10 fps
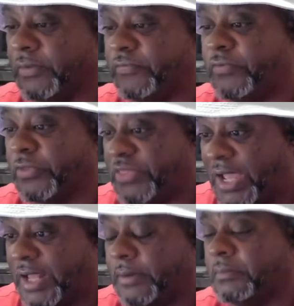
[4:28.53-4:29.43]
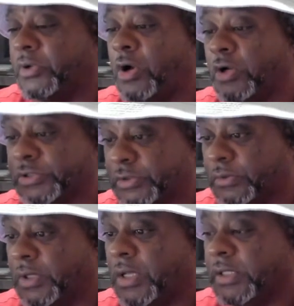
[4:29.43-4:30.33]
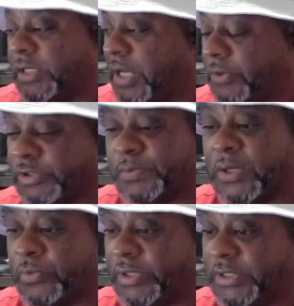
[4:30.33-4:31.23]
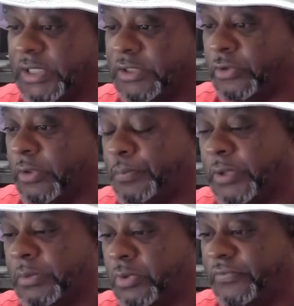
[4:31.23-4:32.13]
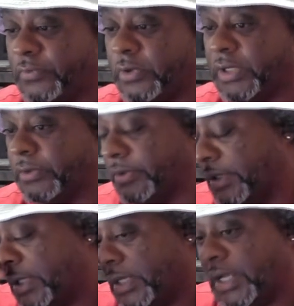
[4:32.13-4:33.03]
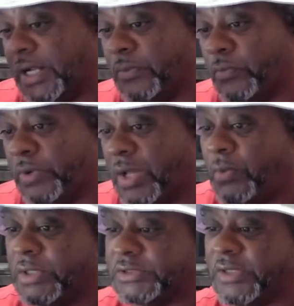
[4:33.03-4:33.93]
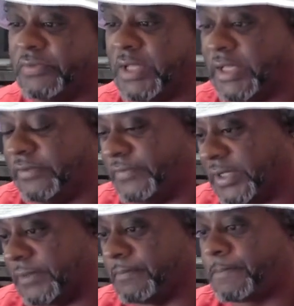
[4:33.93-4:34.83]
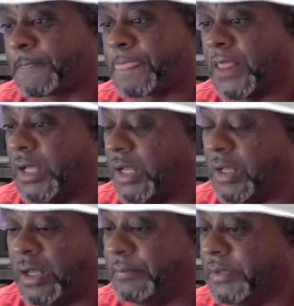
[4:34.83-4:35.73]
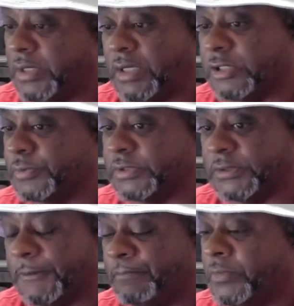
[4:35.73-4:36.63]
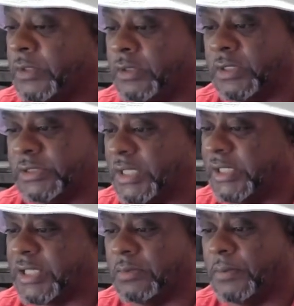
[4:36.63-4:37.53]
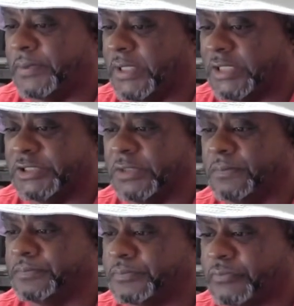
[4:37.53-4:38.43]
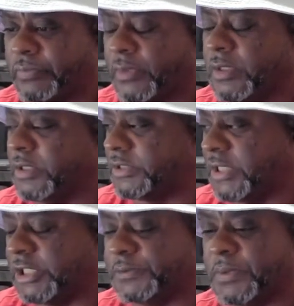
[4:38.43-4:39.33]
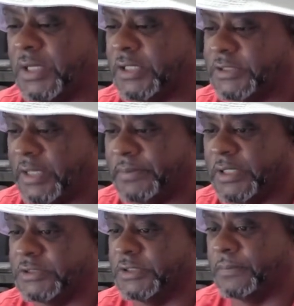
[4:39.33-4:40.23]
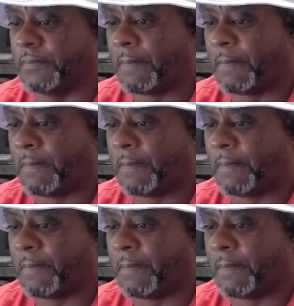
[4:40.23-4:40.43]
for that, but also you got to respect what he did during the Pretty Boy Floyd era. And when I watched Devin Haney fight, I, am being honest with you, you could tell he came up in that gym. You could tell he spent a lot of time in that gym.